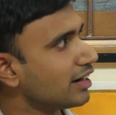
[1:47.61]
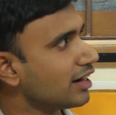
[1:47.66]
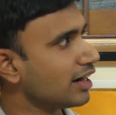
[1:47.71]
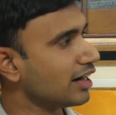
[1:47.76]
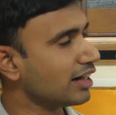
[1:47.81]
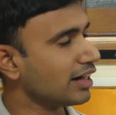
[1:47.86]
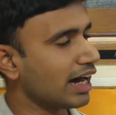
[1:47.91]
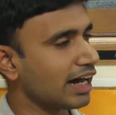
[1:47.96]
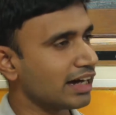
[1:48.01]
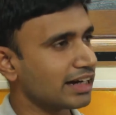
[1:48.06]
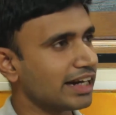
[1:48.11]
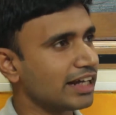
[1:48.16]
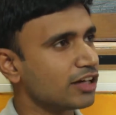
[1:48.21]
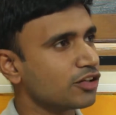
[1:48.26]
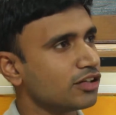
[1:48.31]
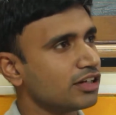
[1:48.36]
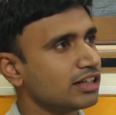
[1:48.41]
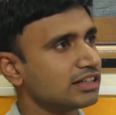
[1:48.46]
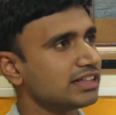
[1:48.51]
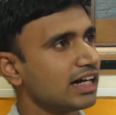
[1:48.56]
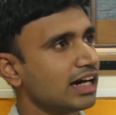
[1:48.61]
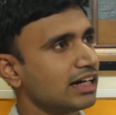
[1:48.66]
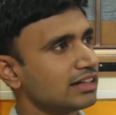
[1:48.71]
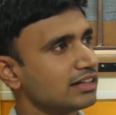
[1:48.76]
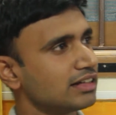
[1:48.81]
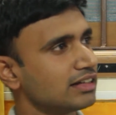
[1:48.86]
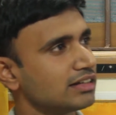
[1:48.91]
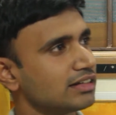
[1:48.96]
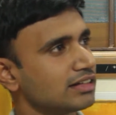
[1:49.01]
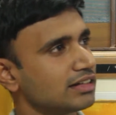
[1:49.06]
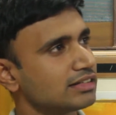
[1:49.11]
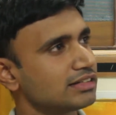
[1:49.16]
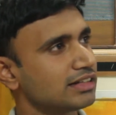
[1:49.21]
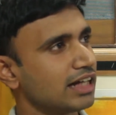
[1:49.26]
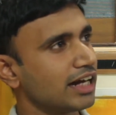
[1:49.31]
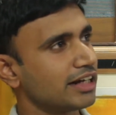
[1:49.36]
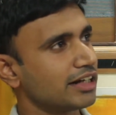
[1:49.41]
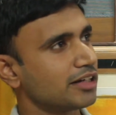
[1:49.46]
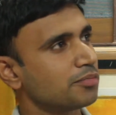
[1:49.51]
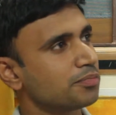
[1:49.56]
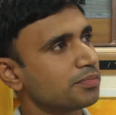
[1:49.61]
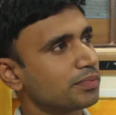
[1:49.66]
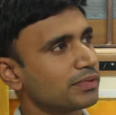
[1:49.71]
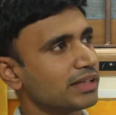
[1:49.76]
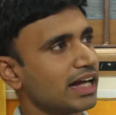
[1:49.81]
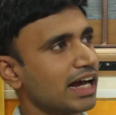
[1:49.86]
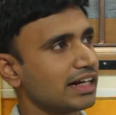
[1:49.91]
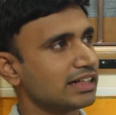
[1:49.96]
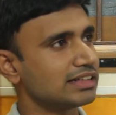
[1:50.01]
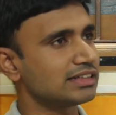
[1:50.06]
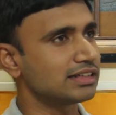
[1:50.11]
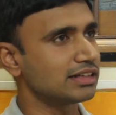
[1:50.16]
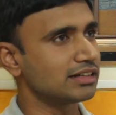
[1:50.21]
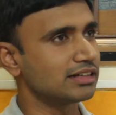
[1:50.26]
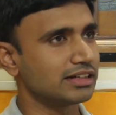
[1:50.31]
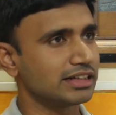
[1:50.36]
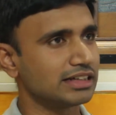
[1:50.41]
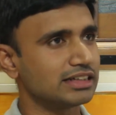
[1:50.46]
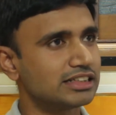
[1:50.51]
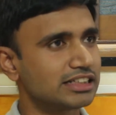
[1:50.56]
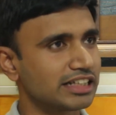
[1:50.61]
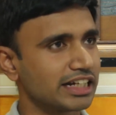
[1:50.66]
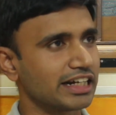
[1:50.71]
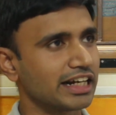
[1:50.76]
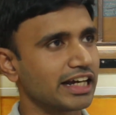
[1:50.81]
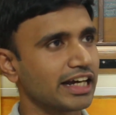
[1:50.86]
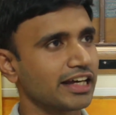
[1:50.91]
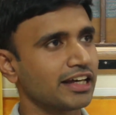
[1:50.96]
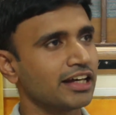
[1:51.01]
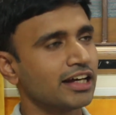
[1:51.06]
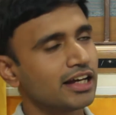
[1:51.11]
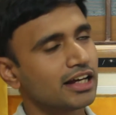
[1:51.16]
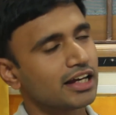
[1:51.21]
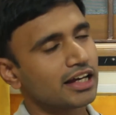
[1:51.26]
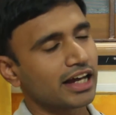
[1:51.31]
Agnikul is the other startup that is here in Chennai.